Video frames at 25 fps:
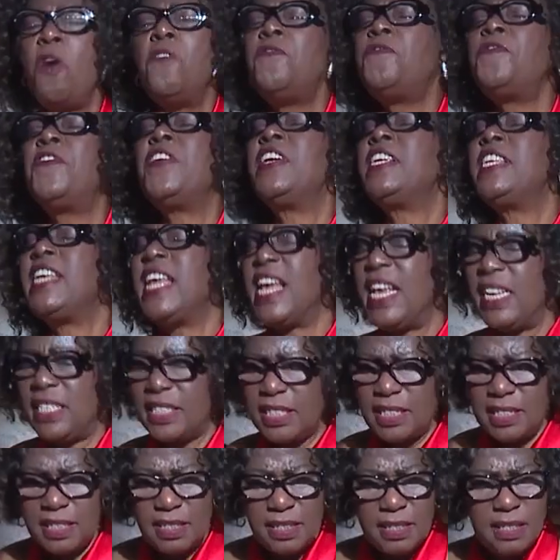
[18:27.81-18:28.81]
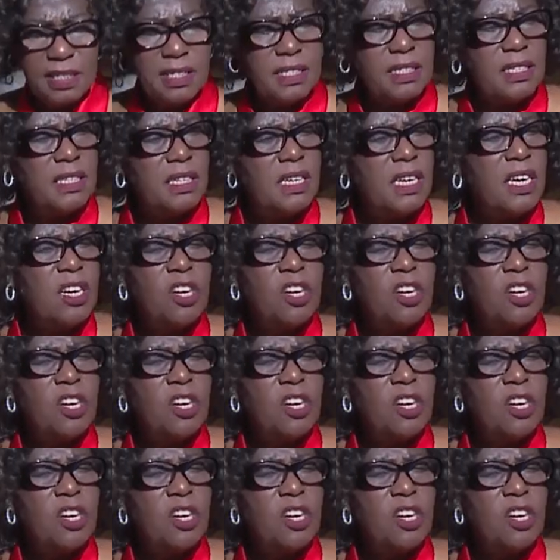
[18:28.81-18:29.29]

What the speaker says: confidence.